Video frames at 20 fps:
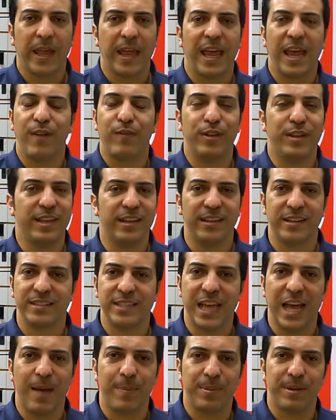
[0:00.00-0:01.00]
Everything
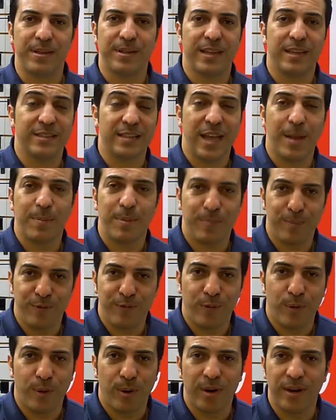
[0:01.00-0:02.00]
that's happened has happened
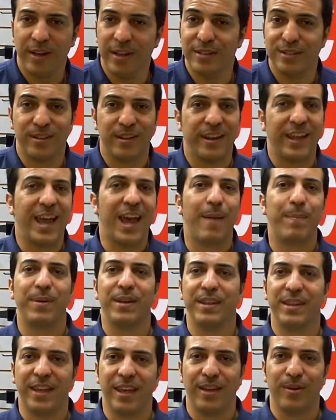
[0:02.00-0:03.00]
before, and it's going to
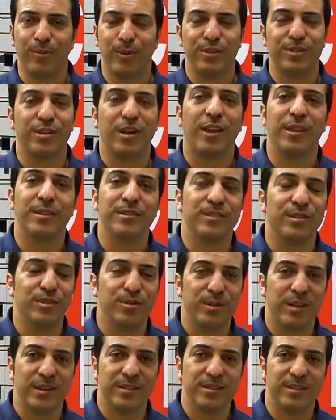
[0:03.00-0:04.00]
happen again. We saw this in
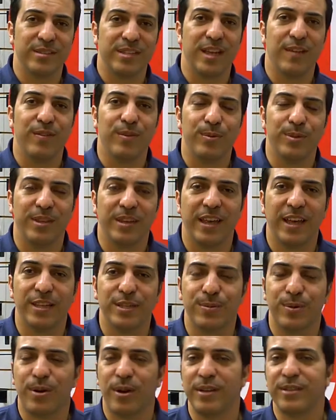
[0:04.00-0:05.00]
2007 with the
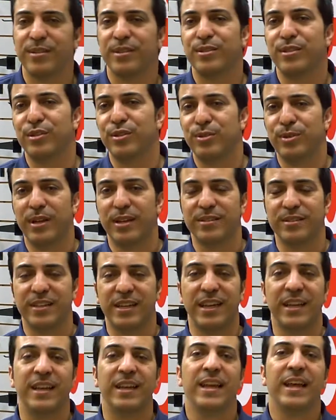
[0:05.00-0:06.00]
gas crisis, in
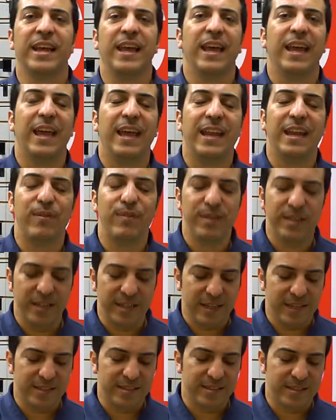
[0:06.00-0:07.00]
2008, and everything
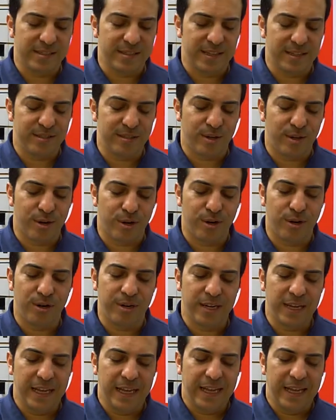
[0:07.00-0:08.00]
that's occurred
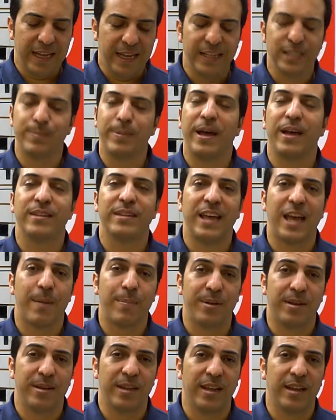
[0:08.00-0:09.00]
is bound to
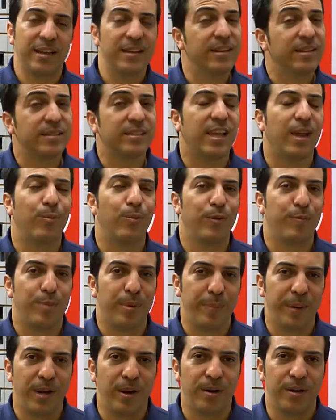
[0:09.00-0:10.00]
happen again. And this time we've
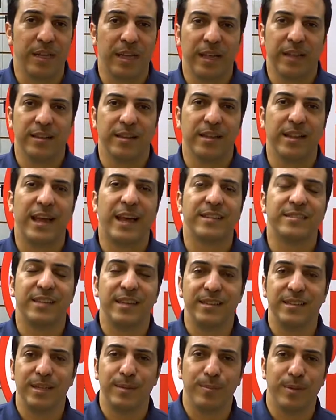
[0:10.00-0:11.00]
prepared. The last
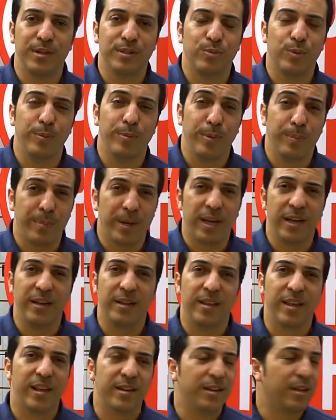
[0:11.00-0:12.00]
18 months we've been buying a
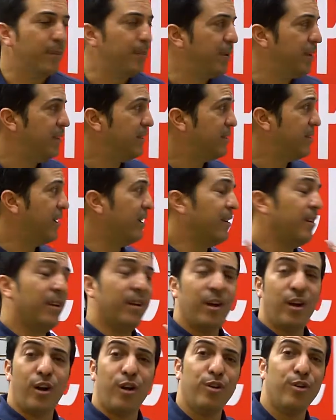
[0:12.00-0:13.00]
lot of companies that
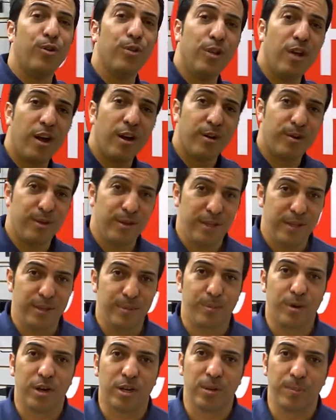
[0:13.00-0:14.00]
are no longer in the
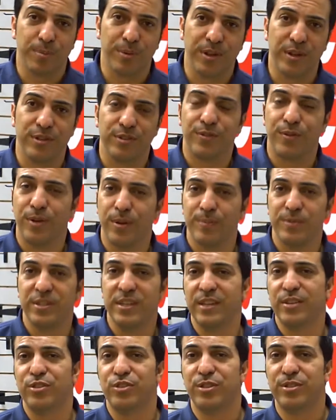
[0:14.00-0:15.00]
marketplace, from
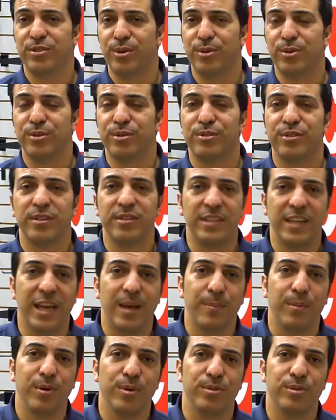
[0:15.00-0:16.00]
TNG scooters to
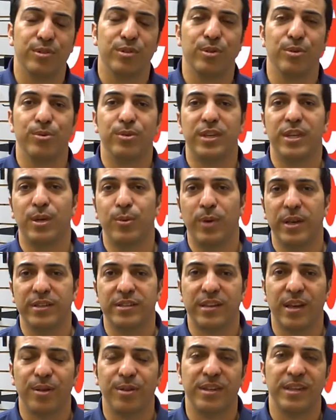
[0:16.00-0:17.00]
Diamo to Keyway
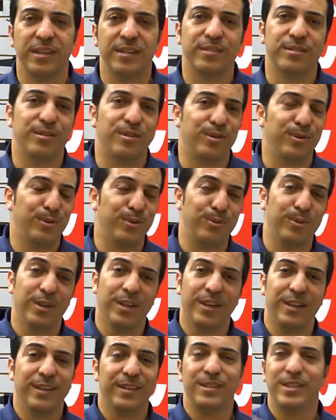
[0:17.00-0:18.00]
Southeast to
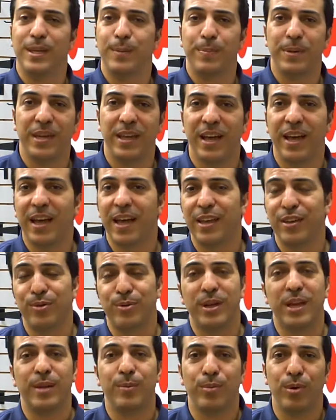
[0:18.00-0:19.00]
CPI,
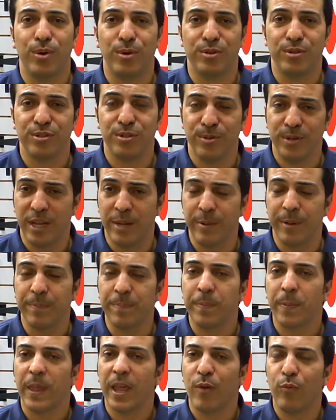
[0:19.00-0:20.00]
United Motors, you name it.
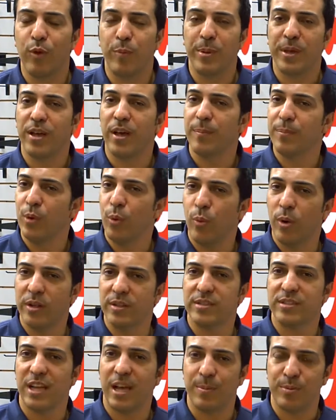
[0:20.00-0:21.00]
And we become the
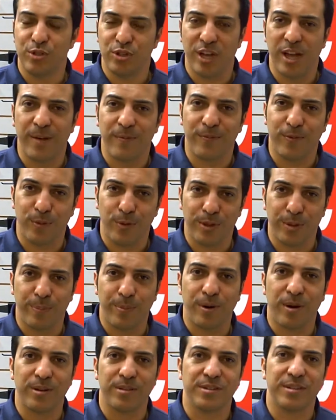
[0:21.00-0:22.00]
one-stop shop for the
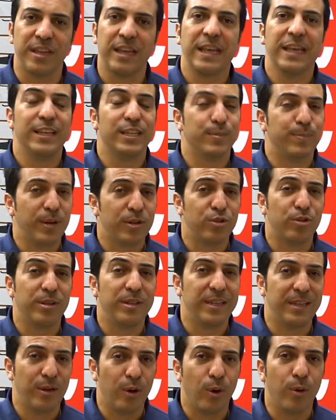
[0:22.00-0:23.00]
parts,
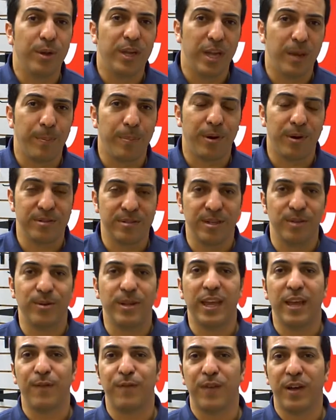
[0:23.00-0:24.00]
especially the OEM parts that you
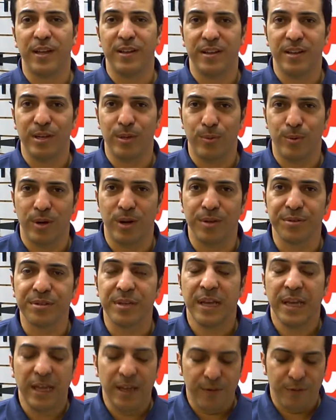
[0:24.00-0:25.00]
can't find anywhere else.
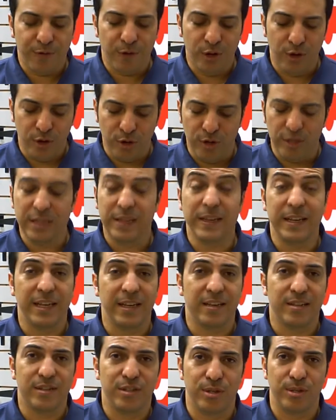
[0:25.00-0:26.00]
For a good
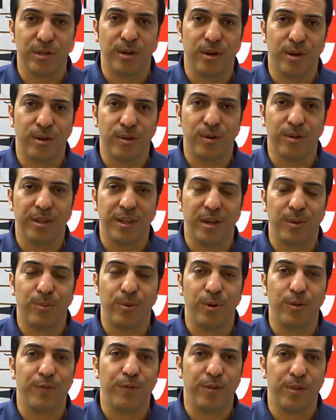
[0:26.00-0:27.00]
link to the article that I
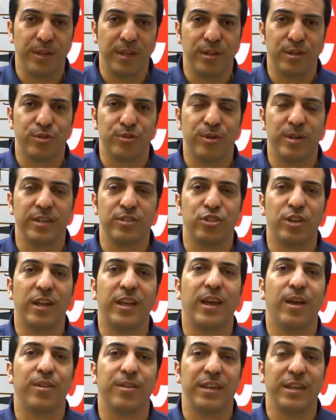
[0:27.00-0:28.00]
wrote for the industry, check
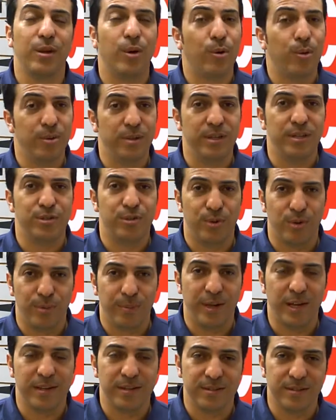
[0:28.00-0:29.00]
out the only scooter
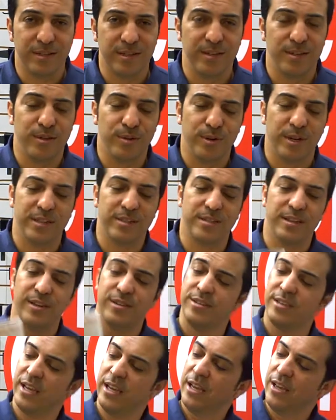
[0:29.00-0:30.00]
magazine in the United
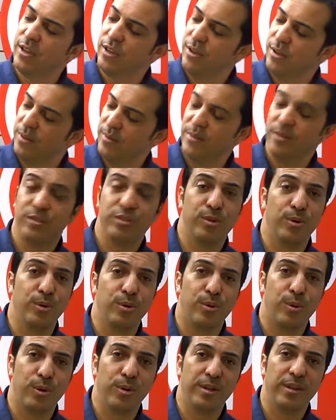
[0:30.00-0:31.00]
States, Scoot
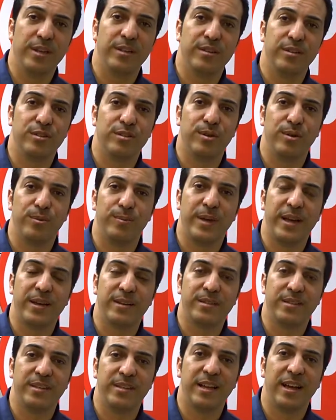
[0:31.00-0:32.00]
Quarterly, the
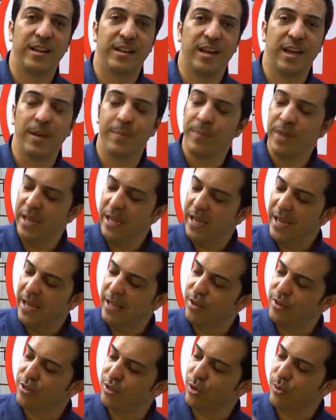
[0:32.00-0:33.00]
scootmagazine.com, and
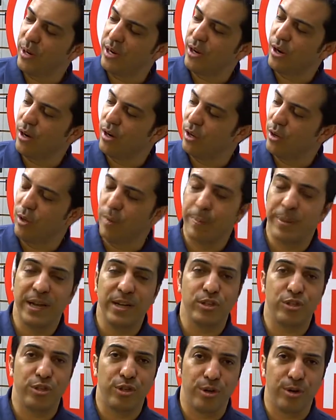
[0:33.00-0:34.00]
there's a great article on
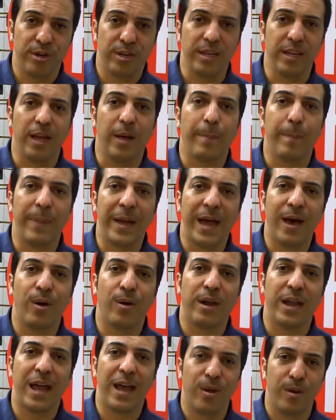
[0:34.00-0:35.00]
page 30 about
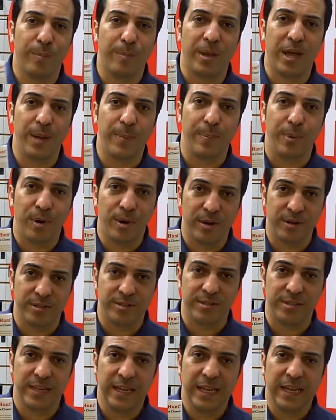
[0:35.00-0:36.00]
how to buy
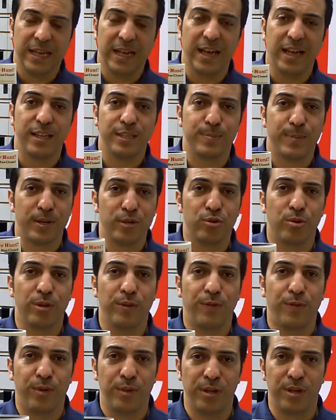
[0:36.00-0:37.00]
parts, especially
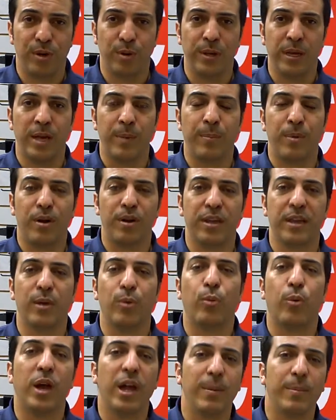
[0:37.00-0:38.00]
for the OEM market.
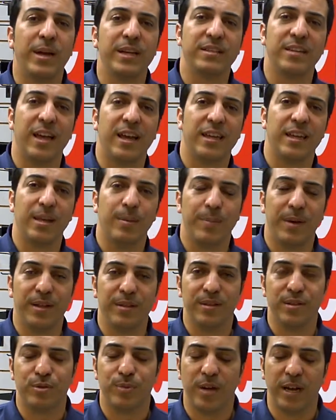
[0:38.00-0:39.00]
And why am I talking about
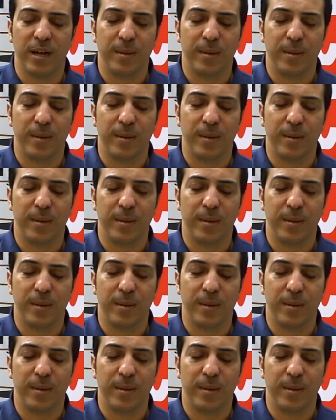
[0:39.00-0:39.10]
this right